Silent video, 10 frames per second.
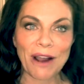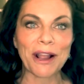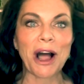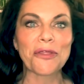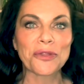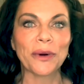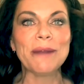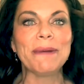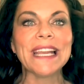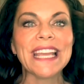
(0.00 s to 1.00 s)
I got 3
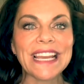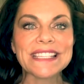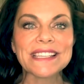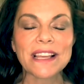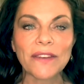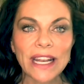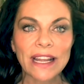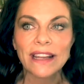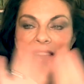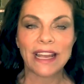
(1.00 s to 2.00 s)
big cases of it.
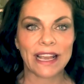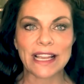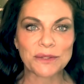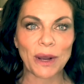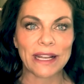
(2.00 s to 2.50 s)
And guess what?